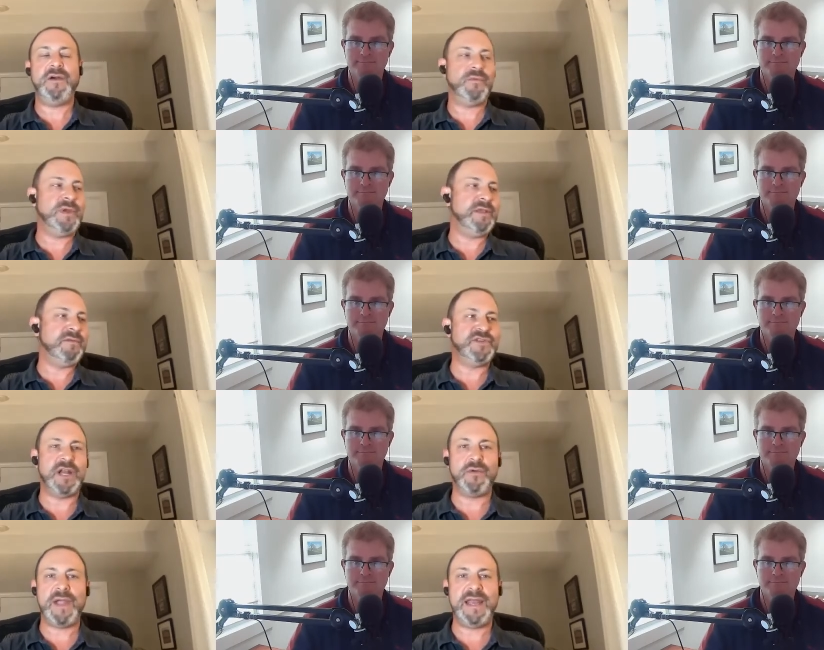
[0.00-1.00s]
Speaker 1: you know, we
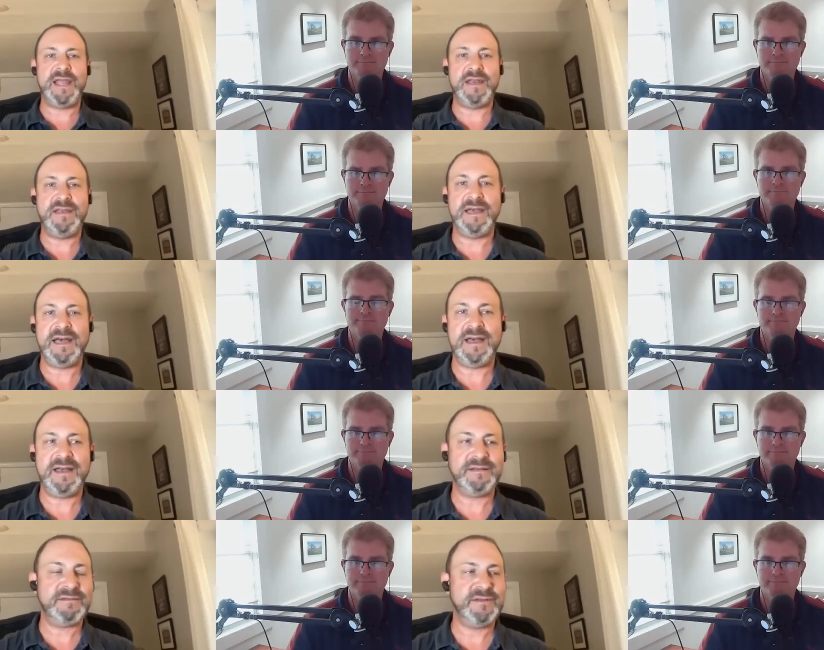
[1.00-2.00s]
generated,
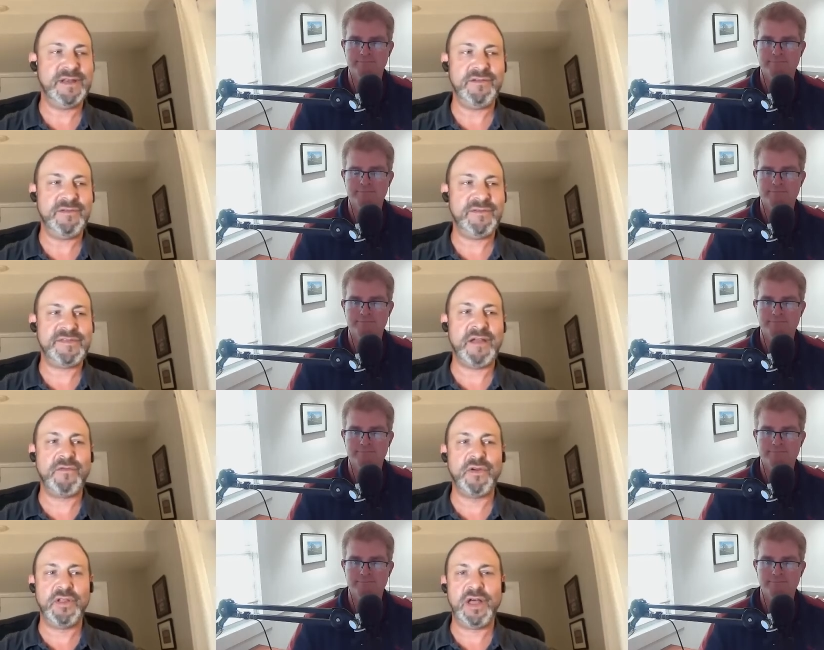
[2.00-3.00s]
uh, you know,
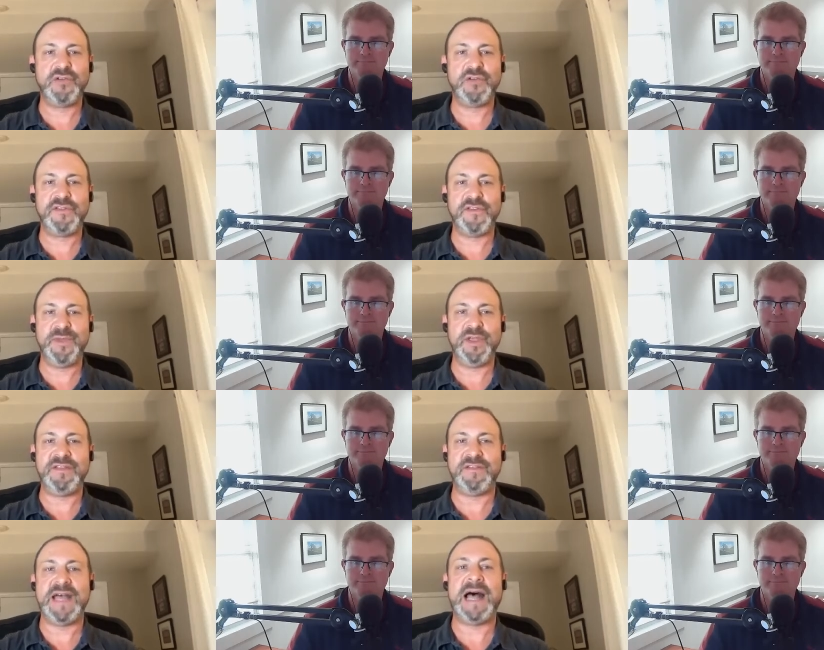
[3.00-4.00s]
several hundreds of
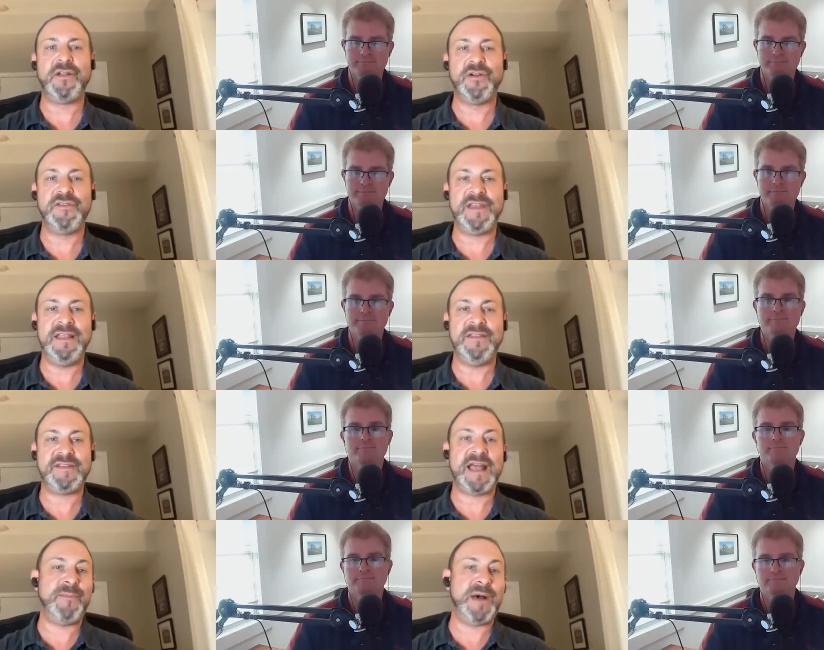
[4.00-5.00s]
millions of dollars in
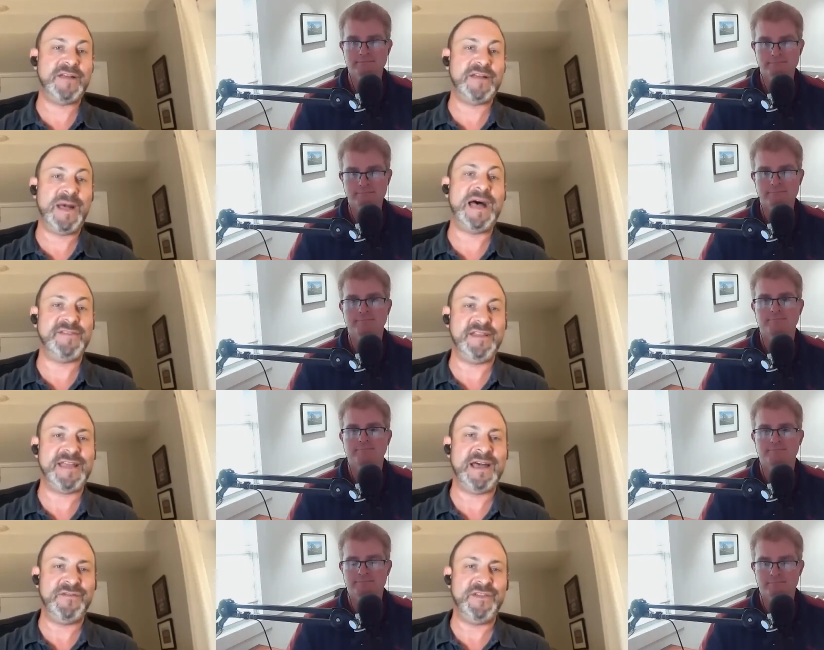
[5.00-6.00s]
Skybox deposits
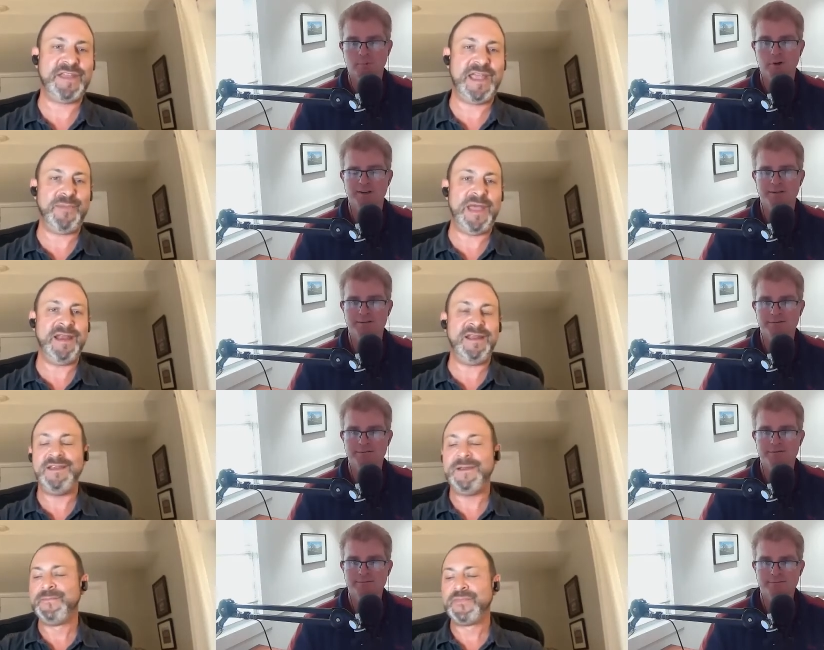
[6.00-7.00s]
out
Speaker 2: of this wow. campaign.
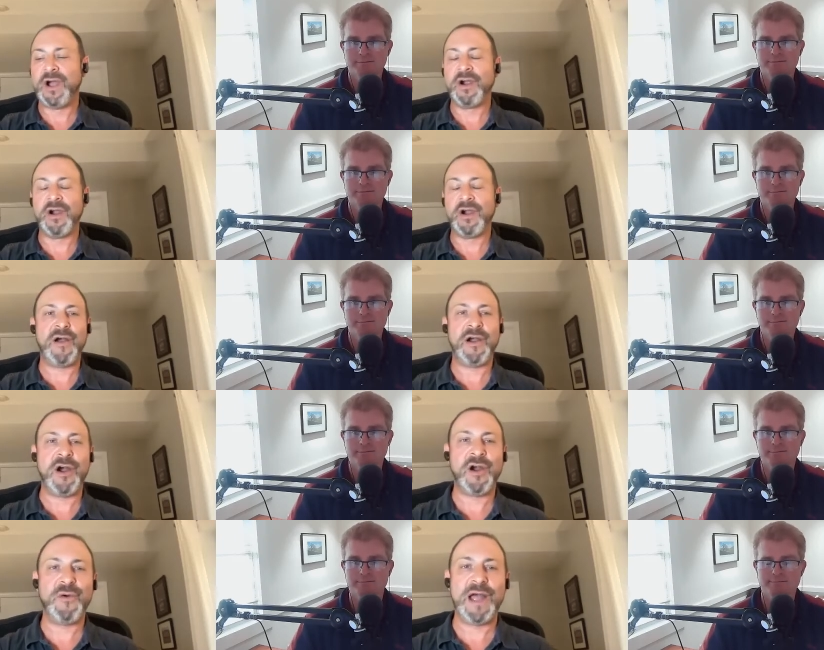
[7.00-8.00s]
Speaker 1: Our, our
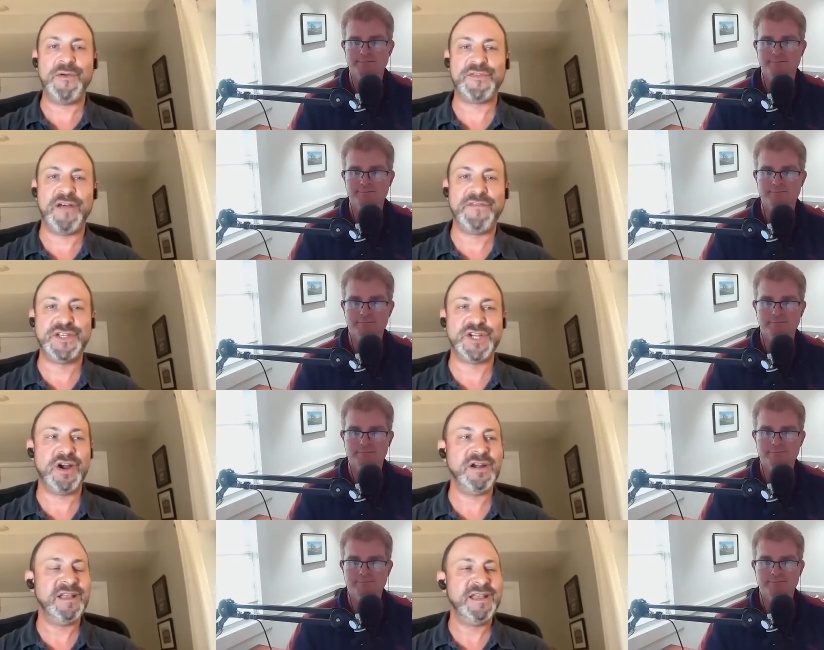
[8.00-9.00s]
R O I was off the
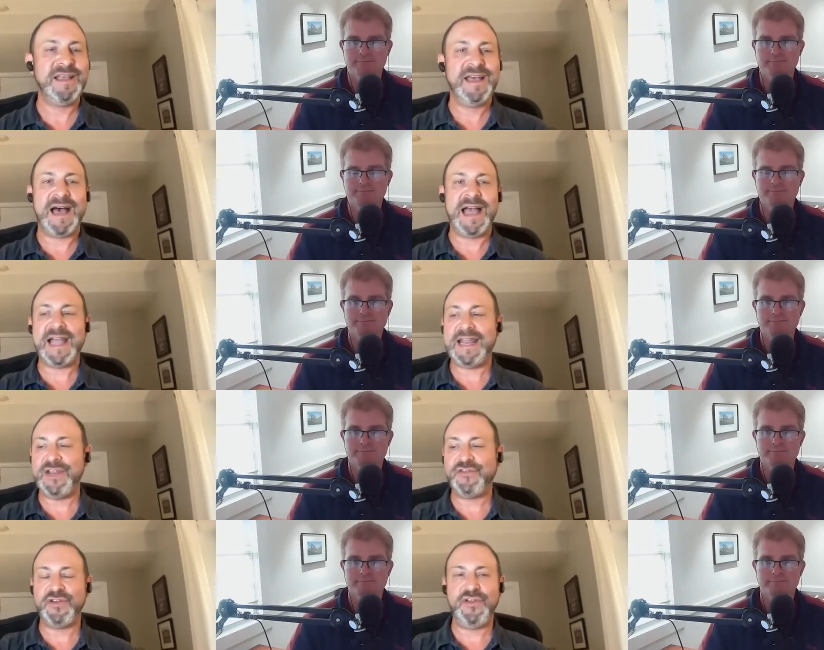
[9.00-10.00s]
chart. I got
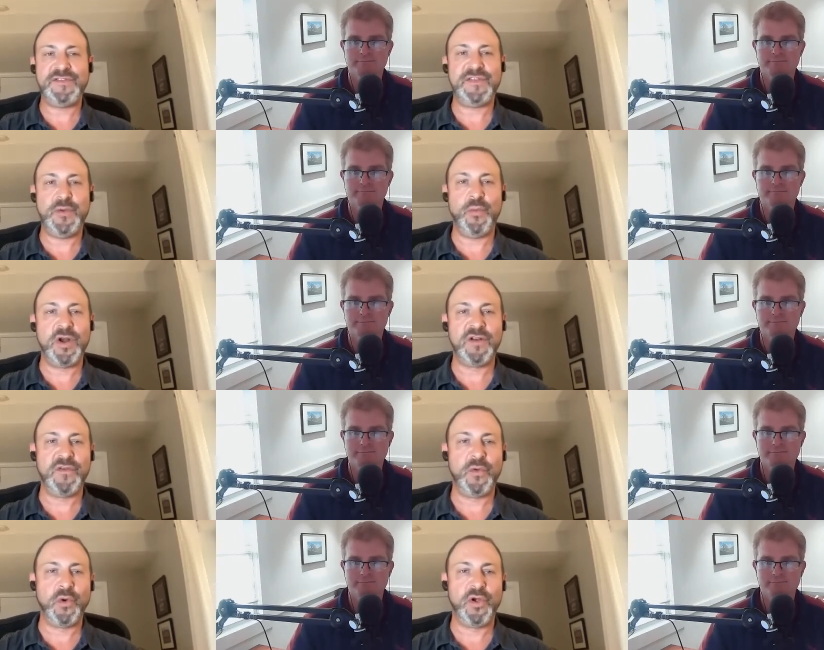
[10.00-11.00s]
introduced to the
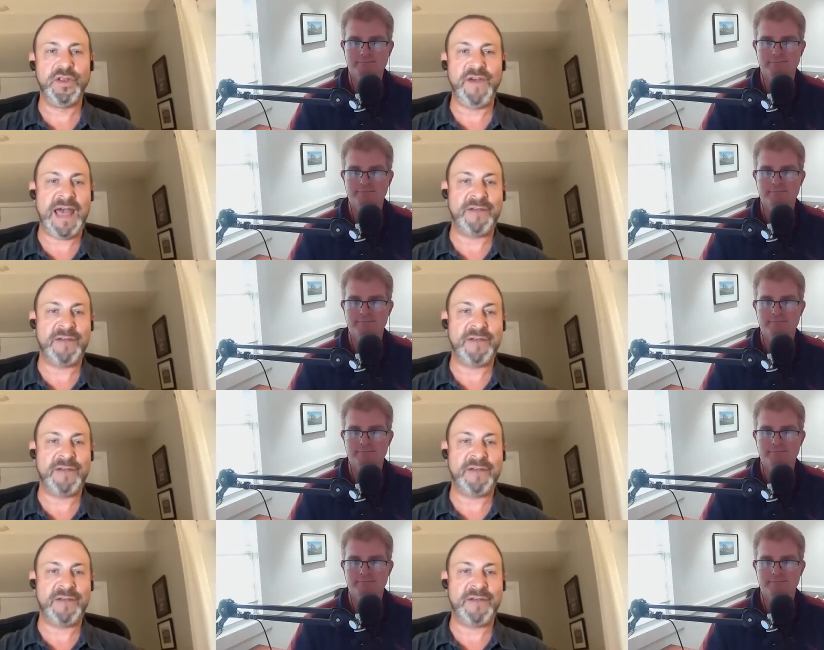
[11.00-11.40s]
wonderful world of